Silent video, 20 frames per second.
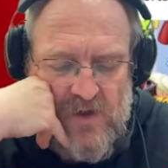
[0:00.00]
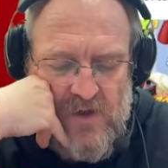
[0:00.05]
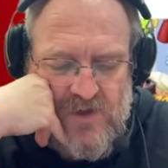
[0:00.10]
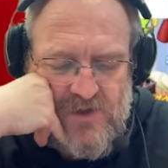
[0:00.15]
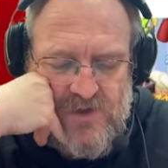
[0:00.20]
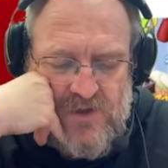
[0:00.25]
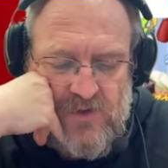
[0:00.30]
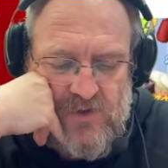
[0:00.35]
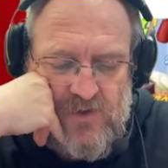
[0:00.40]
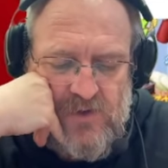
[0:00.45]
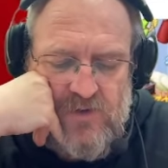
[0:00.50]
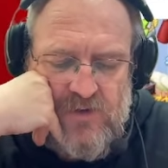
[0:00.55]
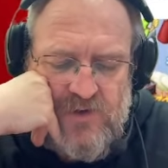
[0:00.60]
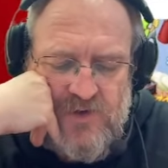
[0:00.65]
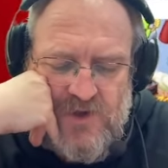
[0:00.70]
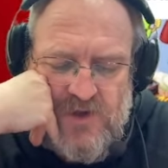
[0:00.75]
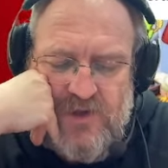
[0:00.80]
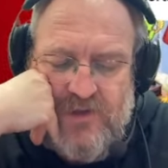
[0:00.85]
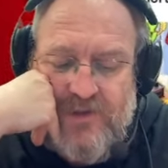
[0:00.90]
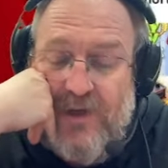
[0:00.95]
So you can
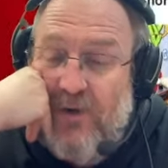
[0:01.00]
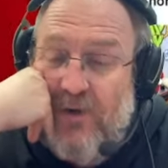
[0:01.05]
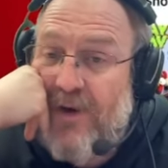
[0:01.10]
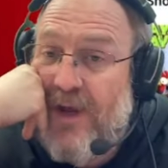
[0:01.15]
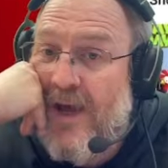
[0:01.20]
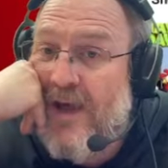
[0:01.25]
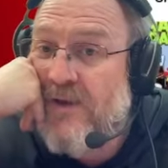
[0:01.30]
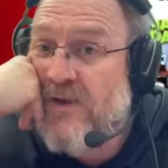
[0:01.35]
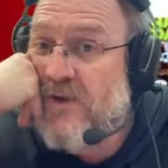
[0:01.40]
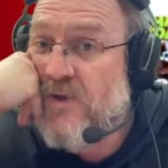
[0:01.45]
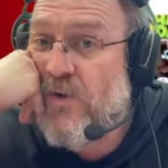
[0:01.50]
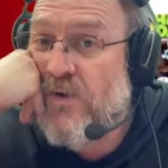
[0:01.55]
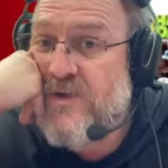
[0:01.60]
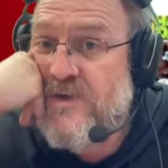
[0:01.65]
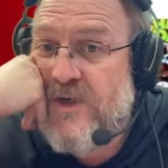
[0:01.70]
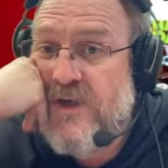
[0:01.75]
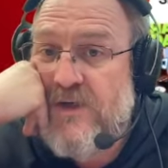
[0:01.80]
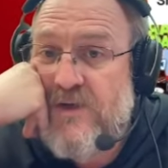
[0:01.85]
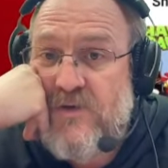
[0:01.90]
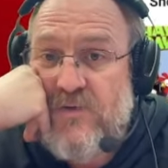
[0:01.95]
check out other
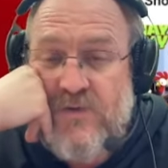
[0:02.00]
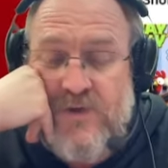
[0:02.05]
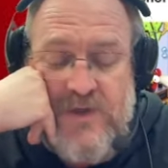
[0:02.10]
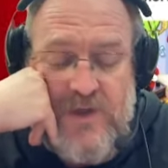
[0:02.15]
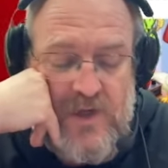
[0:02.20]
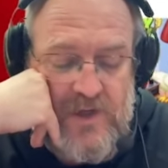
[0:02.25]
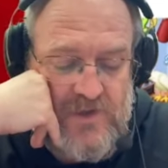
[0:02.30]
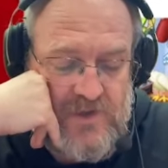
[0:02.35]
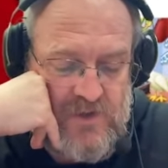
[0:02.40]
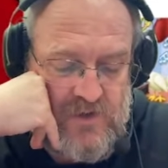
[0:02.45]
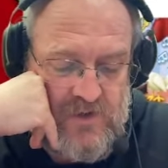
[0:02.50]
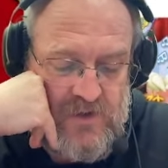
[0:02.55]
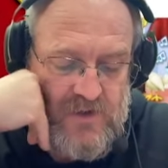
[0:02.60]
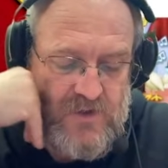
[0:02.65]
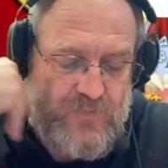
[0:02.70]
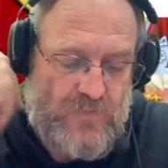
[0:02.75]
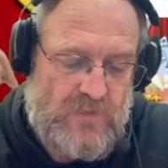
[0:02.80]
content creators.